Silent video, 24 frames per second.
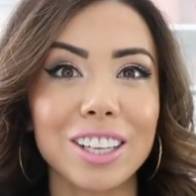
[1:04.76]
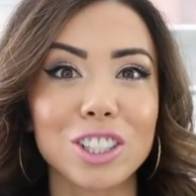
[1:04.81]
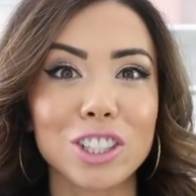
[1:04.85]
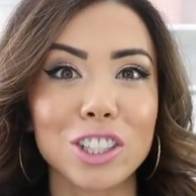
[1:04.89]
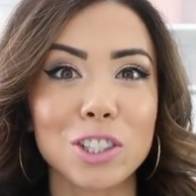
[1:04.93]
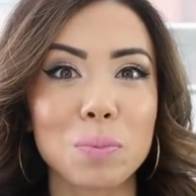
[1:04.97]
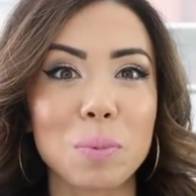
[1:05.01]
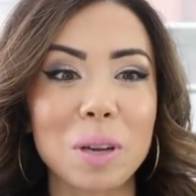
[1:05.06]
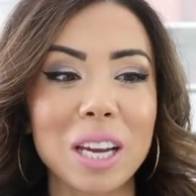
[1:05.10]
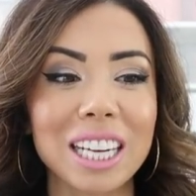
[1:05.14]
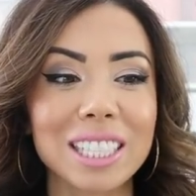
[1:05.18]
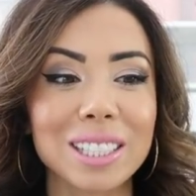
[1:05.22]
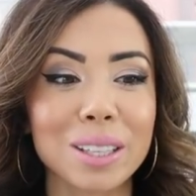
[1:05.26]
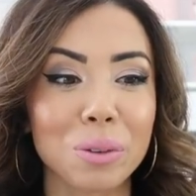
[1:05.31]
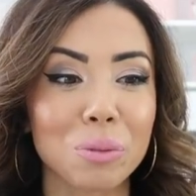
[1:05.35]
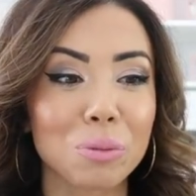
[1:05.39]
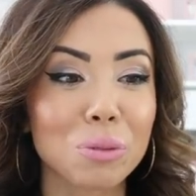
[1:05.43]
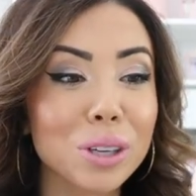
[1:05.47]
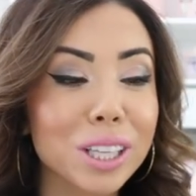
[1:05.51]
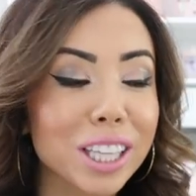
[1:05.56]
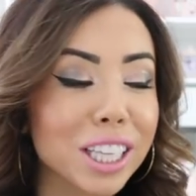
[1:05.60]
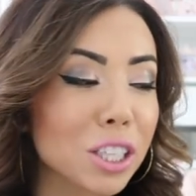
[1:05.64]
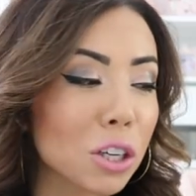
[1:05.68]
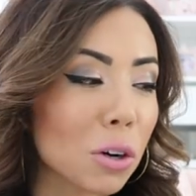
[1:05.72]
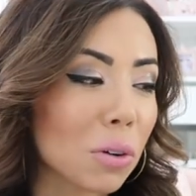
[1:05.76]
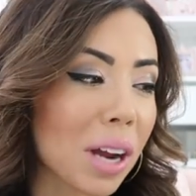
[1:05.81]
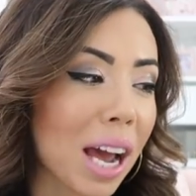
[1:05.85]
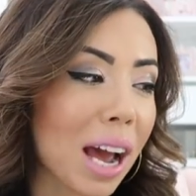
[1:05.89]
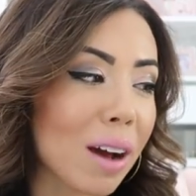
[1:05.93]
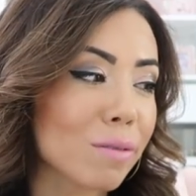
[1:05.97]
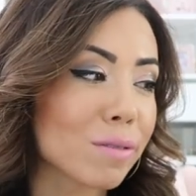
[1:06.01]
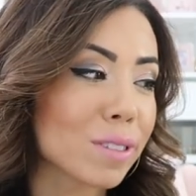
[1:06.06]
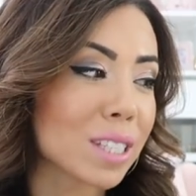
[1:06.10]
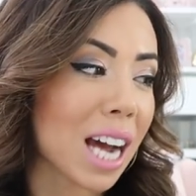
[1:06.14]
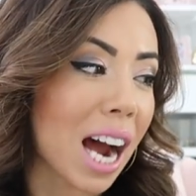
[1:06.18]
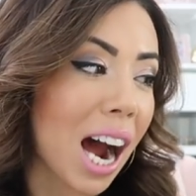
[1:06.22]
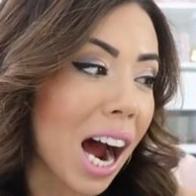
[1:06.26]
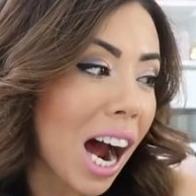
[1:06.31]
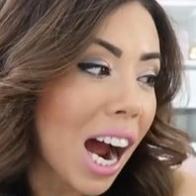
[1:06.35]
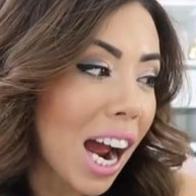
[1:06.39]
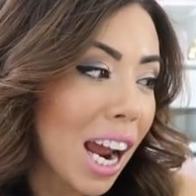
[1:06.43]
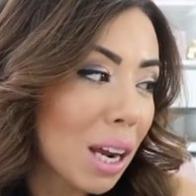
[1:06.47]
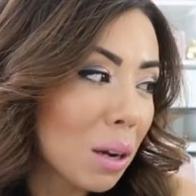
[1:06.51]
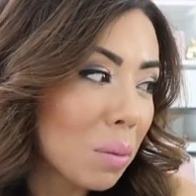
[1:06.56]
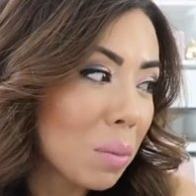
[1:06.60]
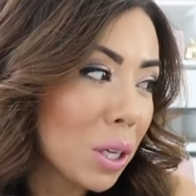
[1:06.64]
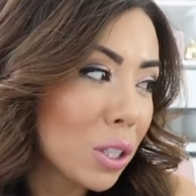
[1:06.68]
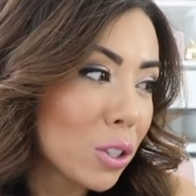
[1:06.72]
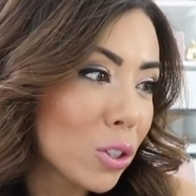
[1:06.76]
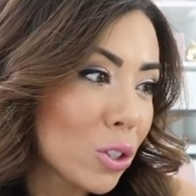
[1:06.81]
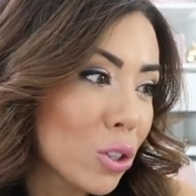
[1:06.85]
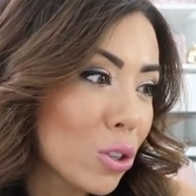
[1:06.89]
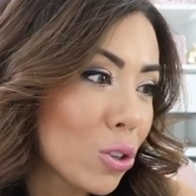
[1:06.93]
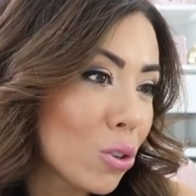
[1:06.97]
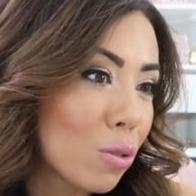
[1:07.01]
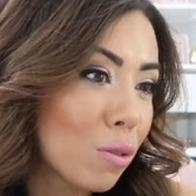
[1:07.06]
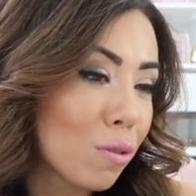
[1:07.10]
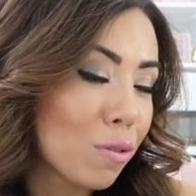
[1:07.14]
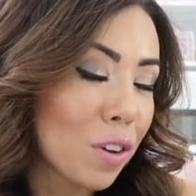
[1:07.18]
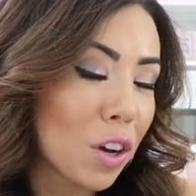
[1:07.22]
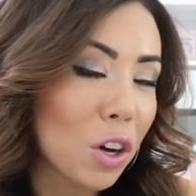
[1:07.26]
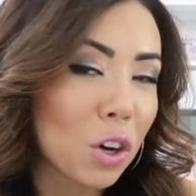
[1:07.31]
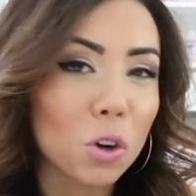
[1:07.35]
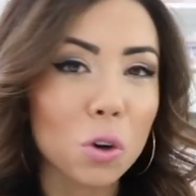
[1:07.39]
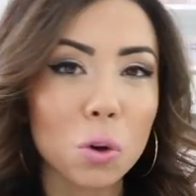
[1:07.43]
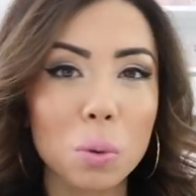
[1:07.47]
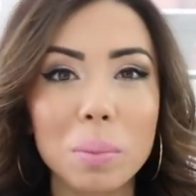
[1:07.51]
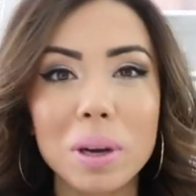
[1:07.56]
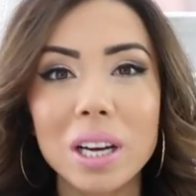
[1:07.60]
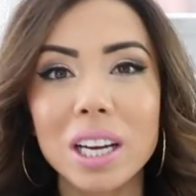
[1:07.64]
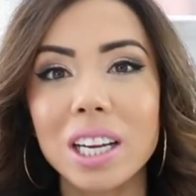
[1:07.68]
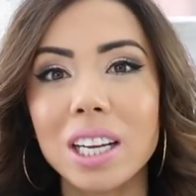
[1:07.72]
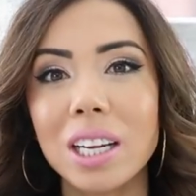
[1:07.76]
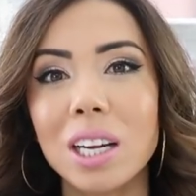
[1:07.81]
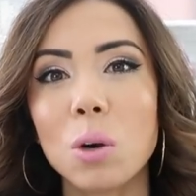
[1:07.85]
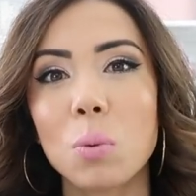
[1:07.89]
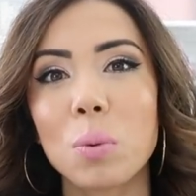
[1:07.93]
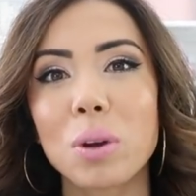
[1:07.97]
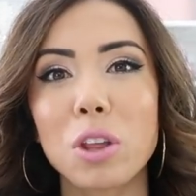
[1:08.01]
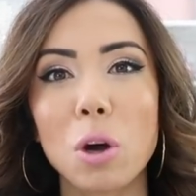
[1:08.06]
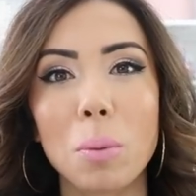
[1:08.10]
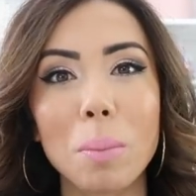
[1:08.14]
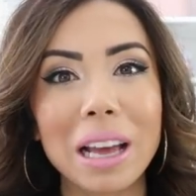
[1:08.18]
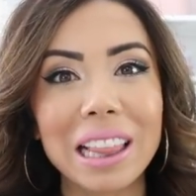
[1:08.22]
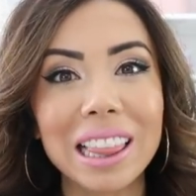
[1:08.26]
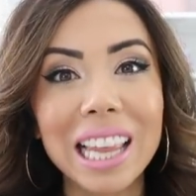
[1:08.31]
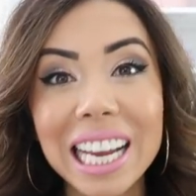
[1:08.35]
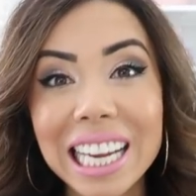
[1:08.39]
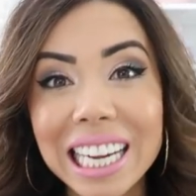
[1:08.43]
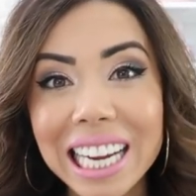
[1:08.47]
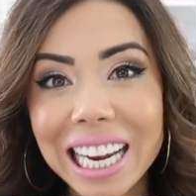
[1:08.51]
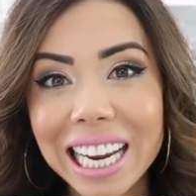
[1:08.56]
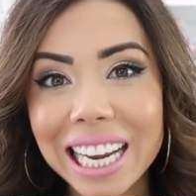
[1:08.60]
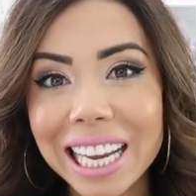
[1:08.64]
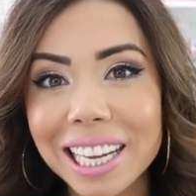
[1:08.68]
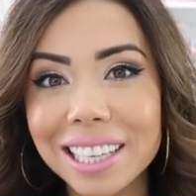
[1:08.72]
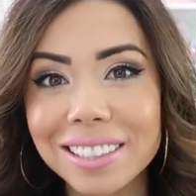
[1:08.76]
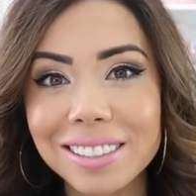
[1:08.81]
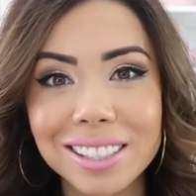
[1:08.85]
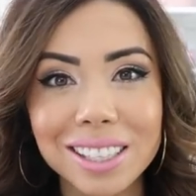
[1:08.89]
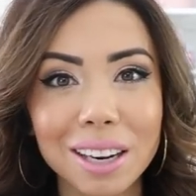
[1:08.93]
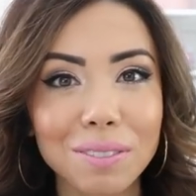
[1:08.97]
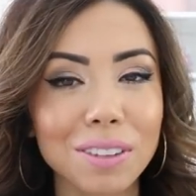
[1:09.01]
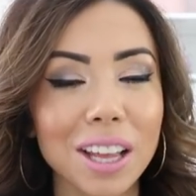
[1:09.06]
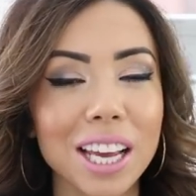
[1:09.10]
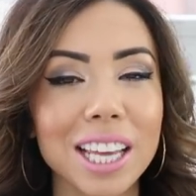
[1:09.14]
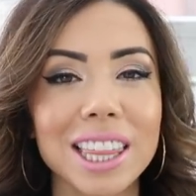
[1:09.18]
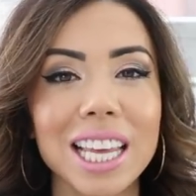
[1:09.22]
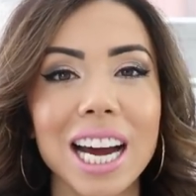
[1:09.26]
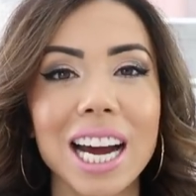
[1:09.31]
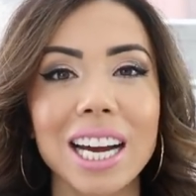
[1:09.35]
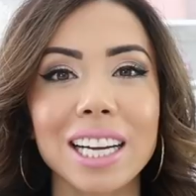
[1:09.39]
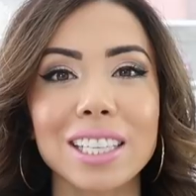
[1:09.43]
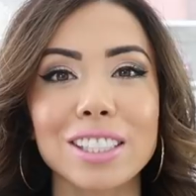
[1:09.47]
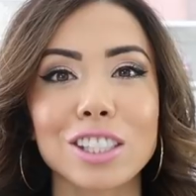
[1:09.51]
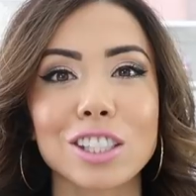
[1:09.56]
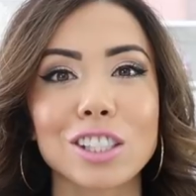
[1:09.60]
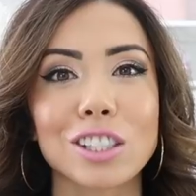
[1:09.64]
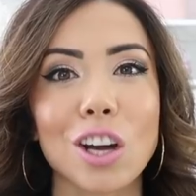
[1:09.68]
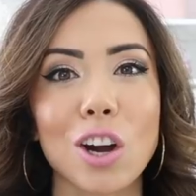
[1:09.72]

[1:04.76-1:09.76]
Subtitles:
just because I really don't have time to film with all my lighting and stuff like that.